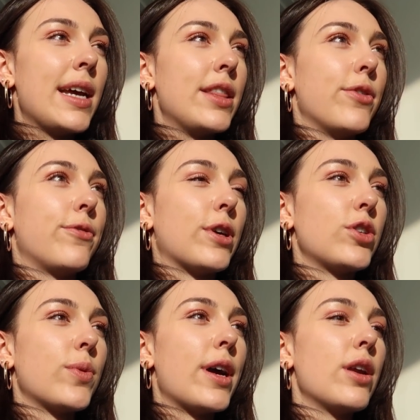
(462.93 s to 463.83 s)
The
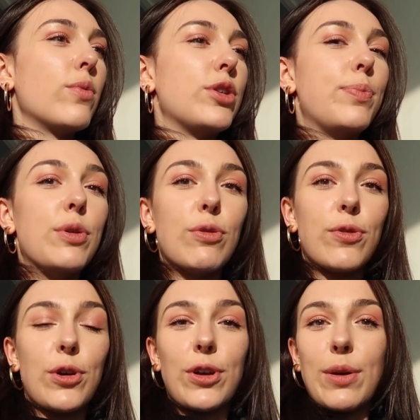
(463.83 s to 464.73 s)
first one was
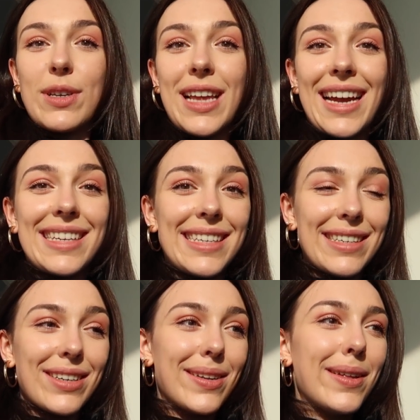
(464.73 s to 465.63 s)
beautiful. It was
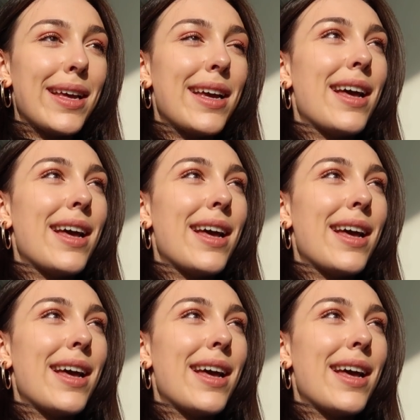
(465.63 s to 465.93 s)
ideal.